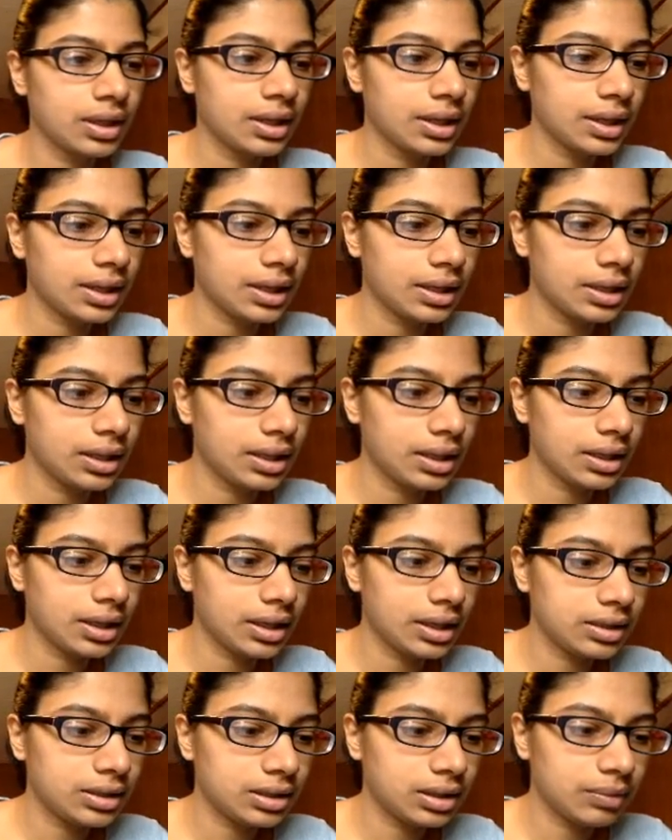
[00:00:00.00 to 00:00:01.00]
And
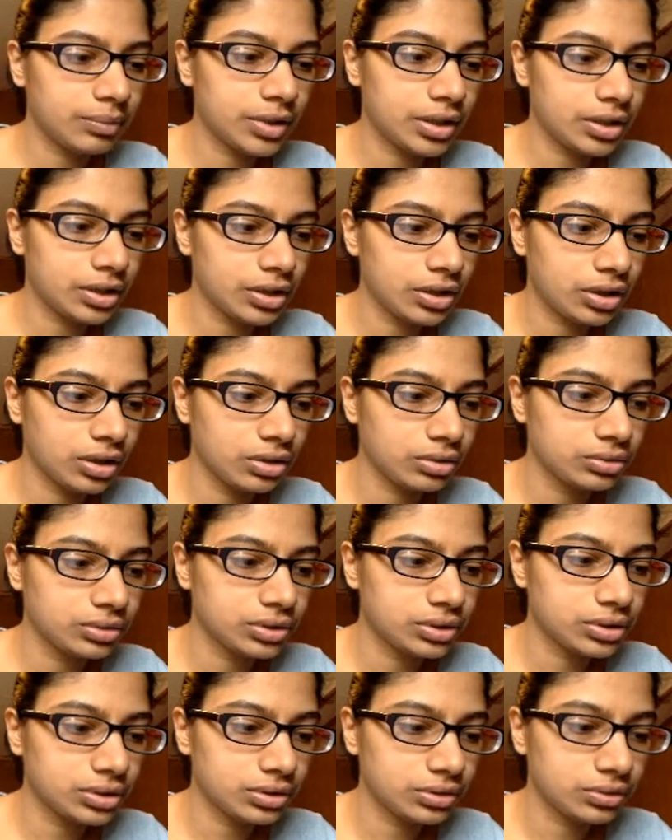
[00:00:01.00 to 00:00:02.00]
then I'm going to go
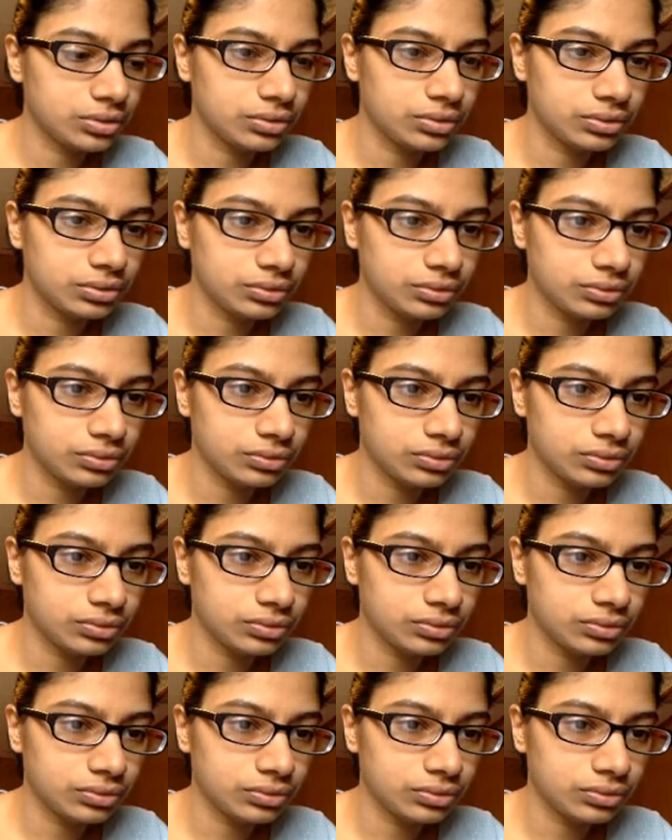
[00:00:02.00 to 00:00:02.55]
to